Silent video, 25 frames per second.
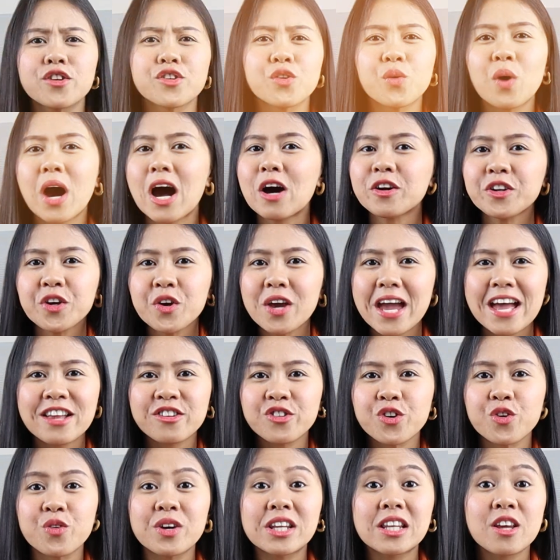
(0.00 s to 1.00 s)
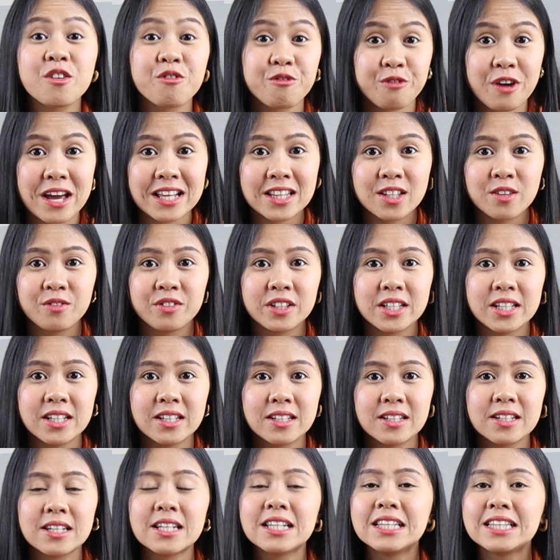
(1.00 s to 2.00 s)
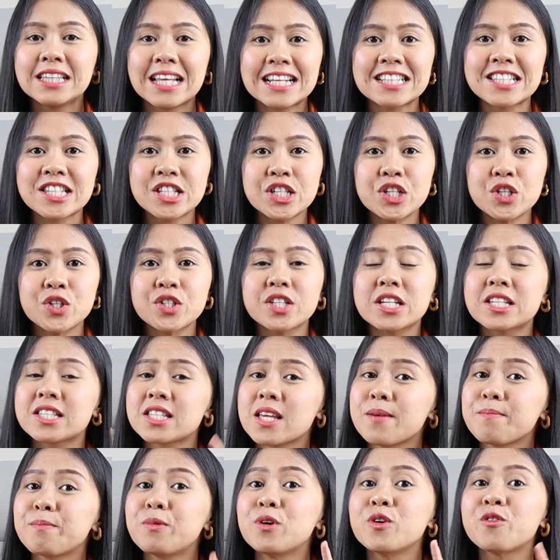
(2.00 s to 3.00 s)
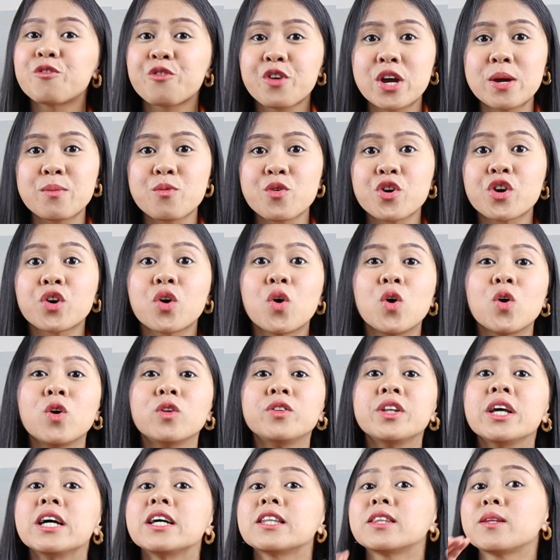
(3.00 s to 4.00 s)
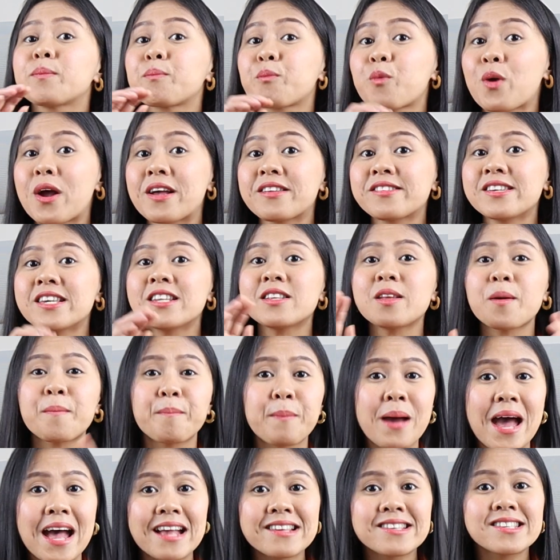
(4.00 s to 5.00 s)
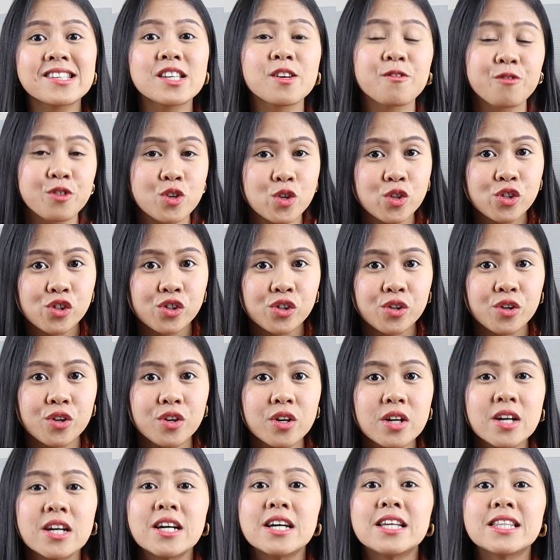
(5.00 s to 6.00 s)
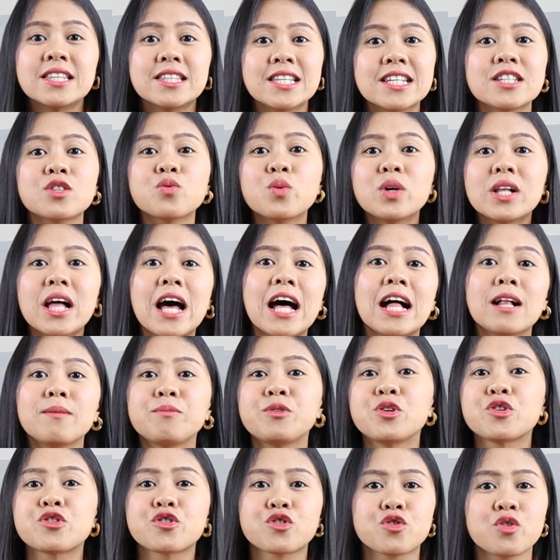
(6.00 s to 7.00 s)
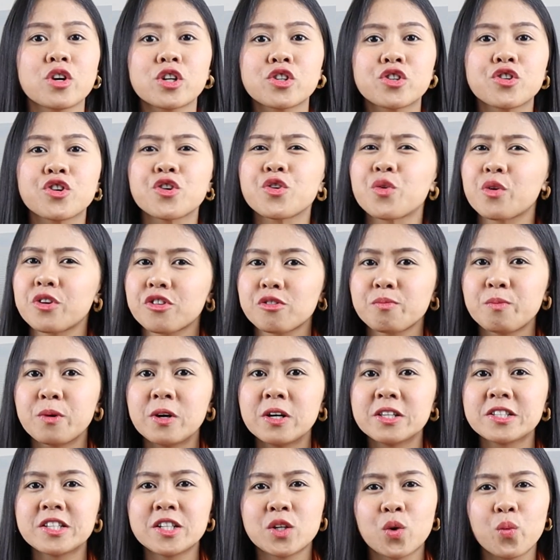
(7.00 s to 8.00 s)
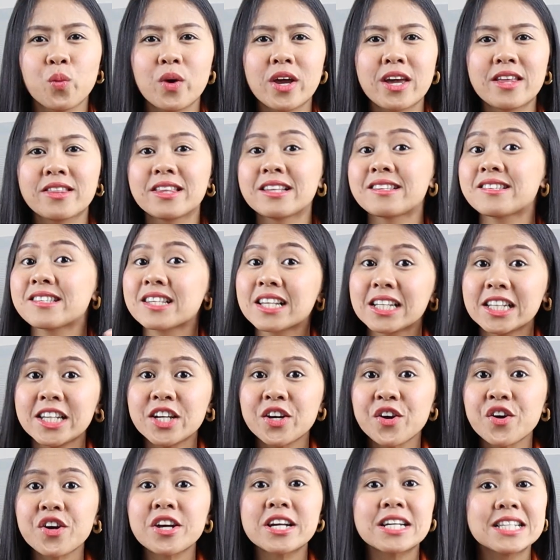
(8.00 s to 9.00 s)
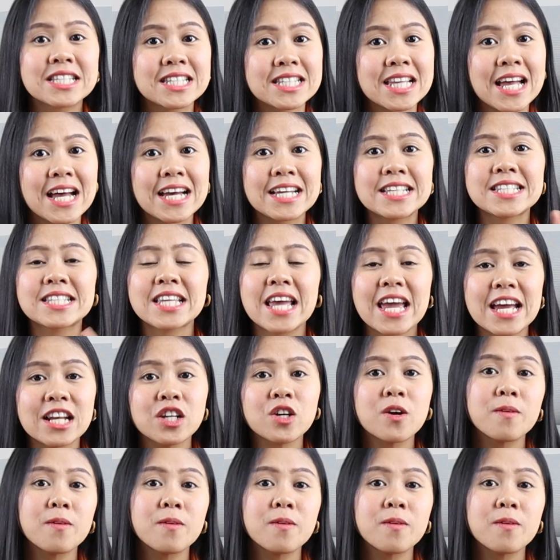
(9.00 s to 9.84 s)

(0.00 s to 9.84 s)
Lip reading: So how do you answer it effectively? Let's use a simple framework called the present, past, future. This will help you structure your response in a way that's clear, concise, and